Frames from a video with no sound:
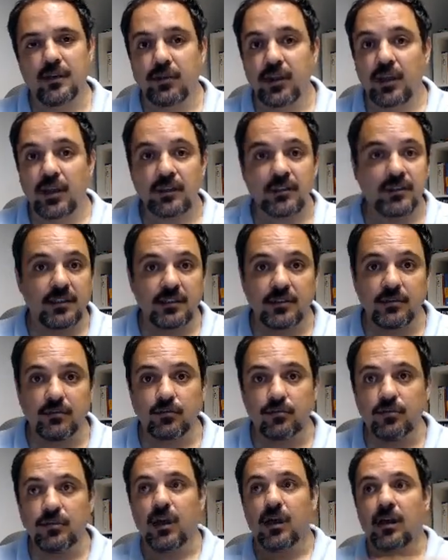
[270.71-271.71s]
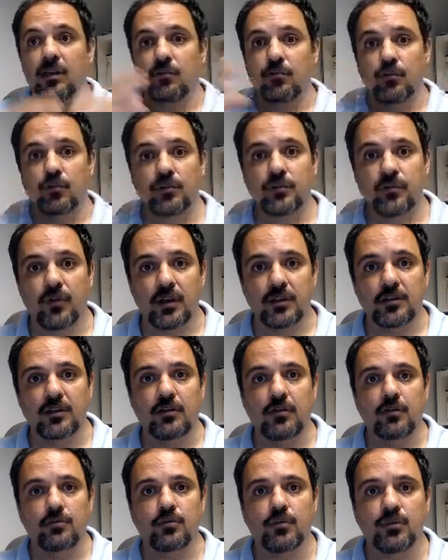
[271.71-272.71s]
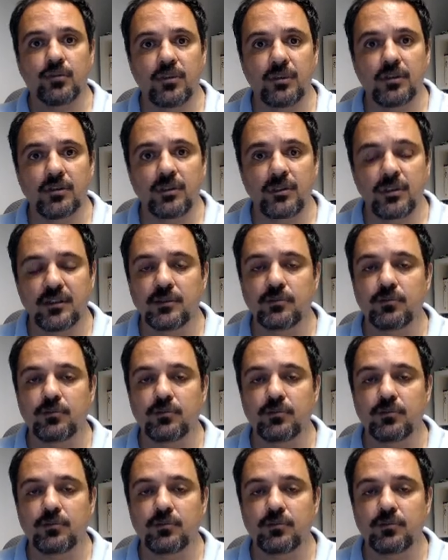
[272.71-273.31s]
access to diverse funding opportunities,